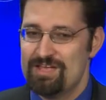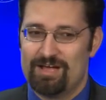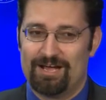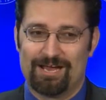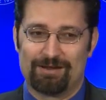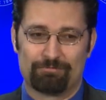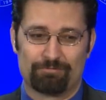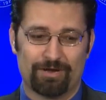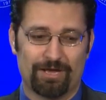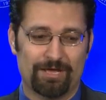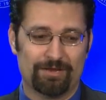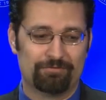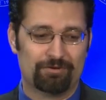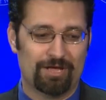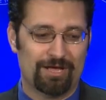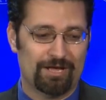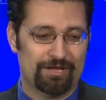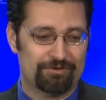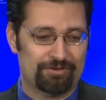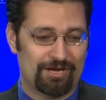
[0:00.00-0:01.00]
I
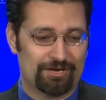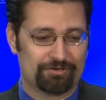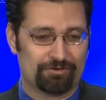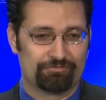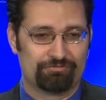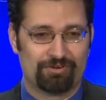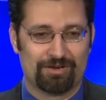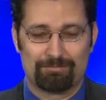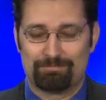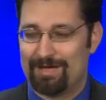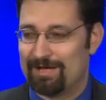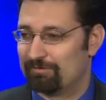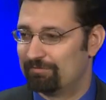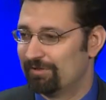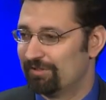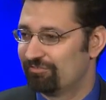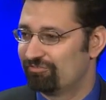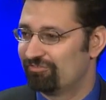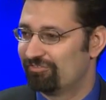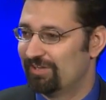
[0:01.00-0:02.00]
read Dr. Frank
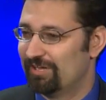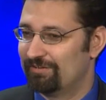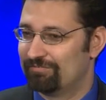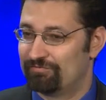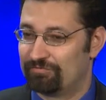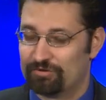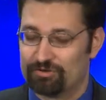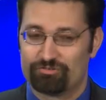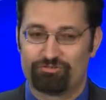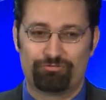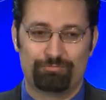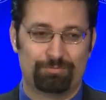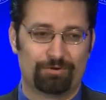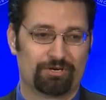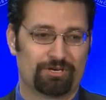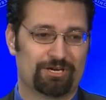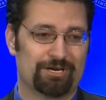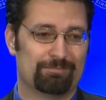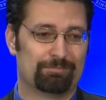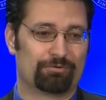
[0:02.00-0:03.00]
Beckwith's first
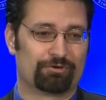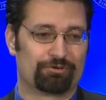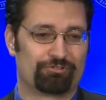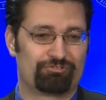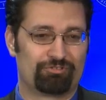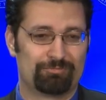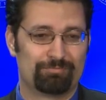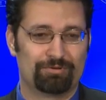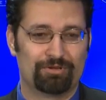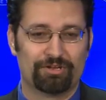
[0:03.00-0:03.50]
book on abortion,